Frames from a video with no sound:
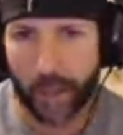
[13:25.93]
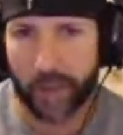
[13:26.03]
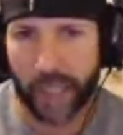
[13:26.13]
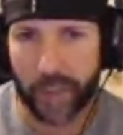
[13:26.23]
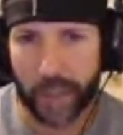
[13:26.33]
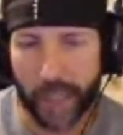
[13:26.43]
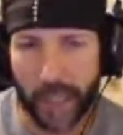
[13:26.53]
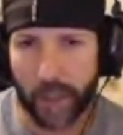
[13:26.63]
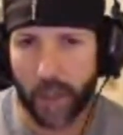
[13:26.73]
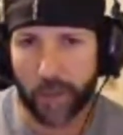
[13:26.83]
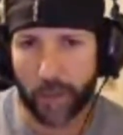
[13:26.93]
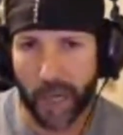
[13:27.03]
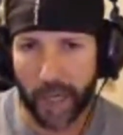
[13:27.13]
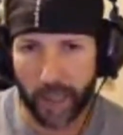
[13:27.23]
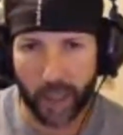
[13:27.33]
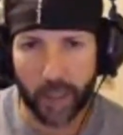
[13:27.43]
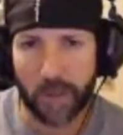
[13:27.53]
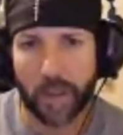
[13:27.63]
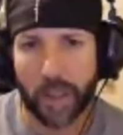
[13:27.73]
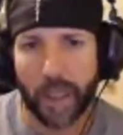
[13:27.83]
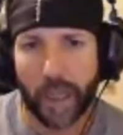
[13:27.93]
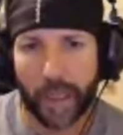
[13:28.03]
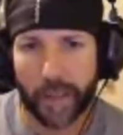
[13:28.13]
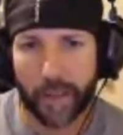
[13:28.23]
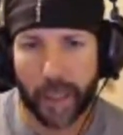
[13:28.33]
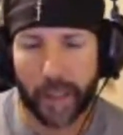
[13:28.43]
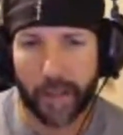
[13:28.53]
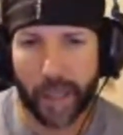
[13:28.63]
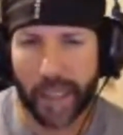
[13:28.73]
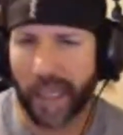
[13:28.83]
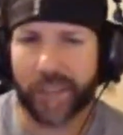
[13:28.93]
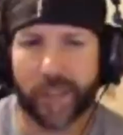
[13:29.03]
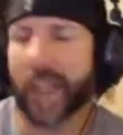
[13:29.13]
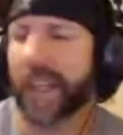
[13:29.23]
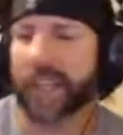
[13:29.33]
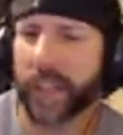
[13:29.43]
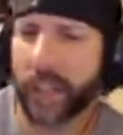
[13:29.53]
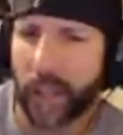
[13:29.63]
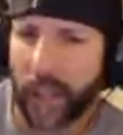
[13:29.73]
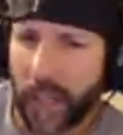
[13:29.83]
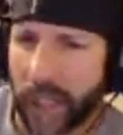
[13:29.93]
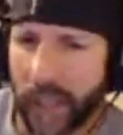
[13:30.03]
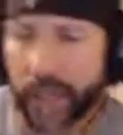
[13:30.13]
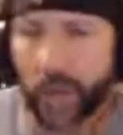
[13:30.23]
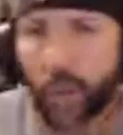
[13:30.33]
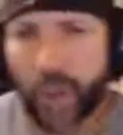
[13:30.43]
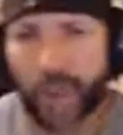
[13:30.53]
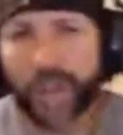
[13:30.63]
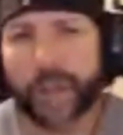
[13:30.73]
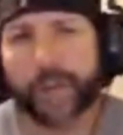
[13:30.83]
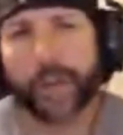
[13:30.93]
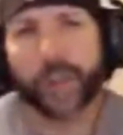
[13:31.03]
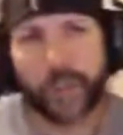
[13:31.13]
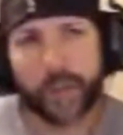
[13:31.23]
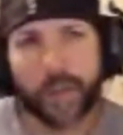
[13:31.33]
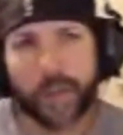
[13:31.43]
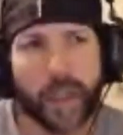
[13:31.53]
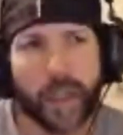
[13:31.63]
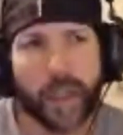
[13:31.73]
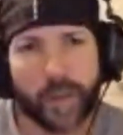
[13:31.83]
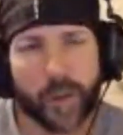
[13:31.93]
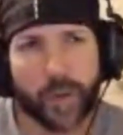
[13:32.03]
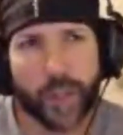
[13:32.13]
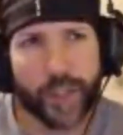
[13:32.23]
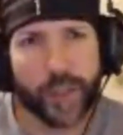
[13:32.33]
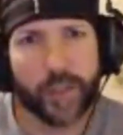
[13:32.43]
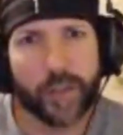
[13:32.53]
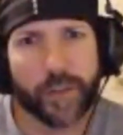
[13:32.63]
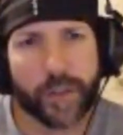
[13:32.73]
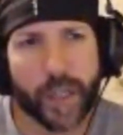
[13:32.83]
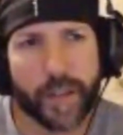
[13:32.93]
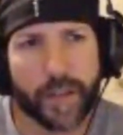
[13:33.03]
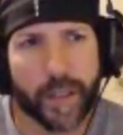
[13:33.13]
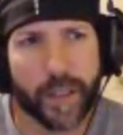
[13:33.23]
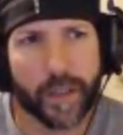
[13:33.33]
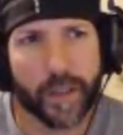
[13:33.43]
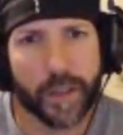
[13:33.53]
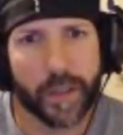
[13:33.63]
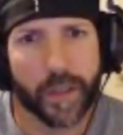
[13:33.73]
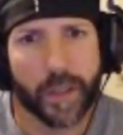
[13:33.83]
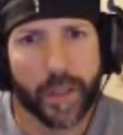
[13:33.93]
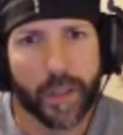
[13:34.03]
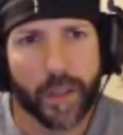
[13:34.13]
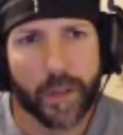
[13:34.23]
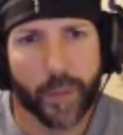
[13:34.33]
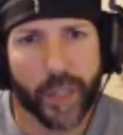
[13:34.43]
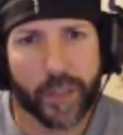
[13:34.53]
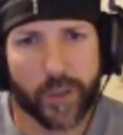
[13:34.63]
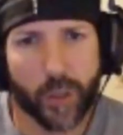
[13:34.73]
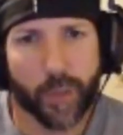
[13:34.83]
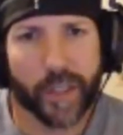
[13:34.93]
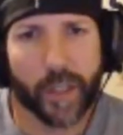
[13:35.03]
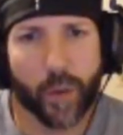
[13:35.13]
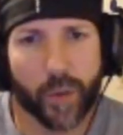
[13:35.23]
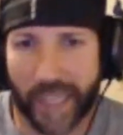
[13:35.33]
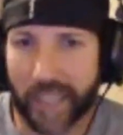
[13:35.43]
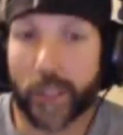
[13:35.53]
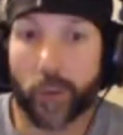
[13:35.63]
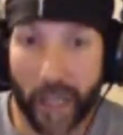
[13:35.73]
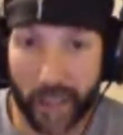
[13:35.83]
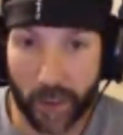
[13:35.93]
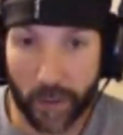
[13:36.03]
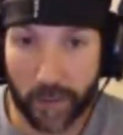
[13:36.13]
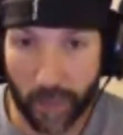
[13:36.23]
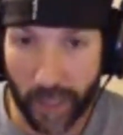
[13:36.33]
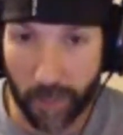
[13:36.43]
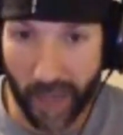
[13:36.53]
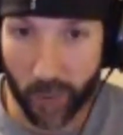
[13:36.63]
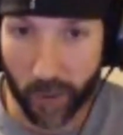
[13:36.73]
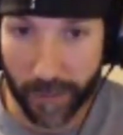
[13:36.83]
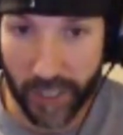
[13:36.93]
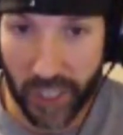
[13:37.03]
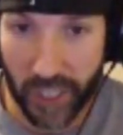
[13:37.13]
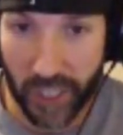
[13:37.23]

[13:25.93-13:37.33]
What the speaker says: because he was actually taken over by Null, and could and they actually, and like one of the first creatures I think to be controlled by Null was actually Grendel from like Beowulf and shit.